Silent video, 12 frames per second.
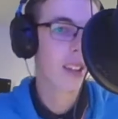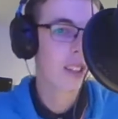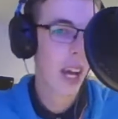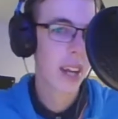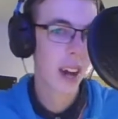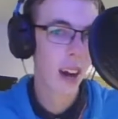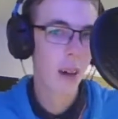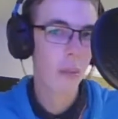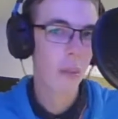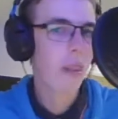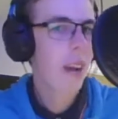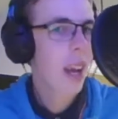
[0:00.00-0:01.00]
Jeddah?
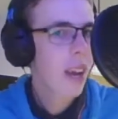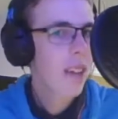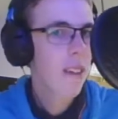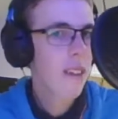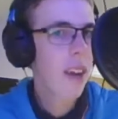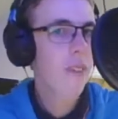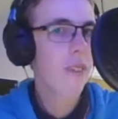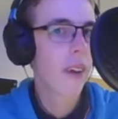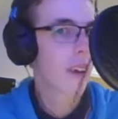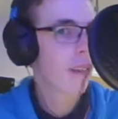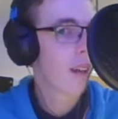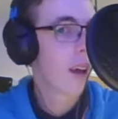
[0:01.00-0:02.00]
Well, here's a few
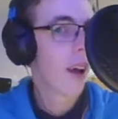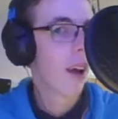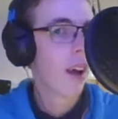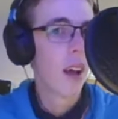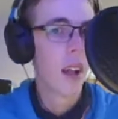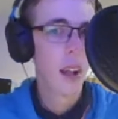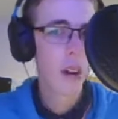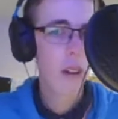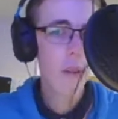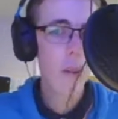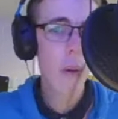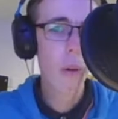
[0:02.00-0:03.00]
things.
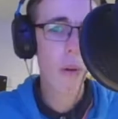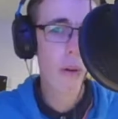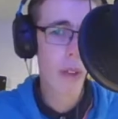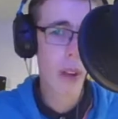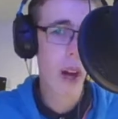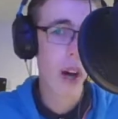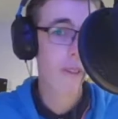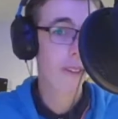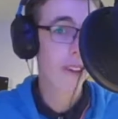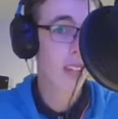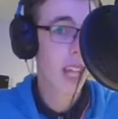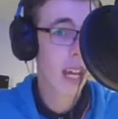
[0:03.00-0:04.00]
Those walls are
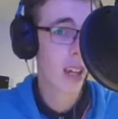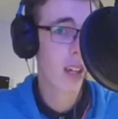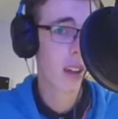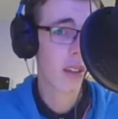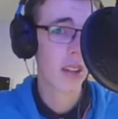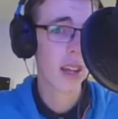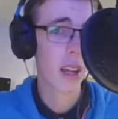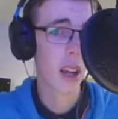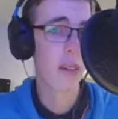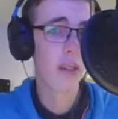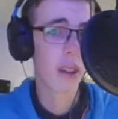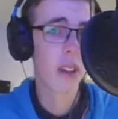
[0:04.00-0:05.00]
ridiculously
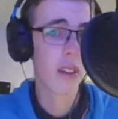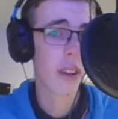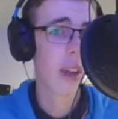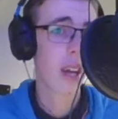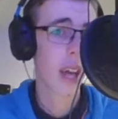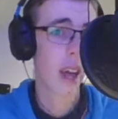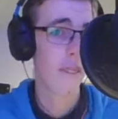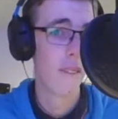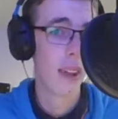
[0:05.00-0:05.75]
close to the circuit.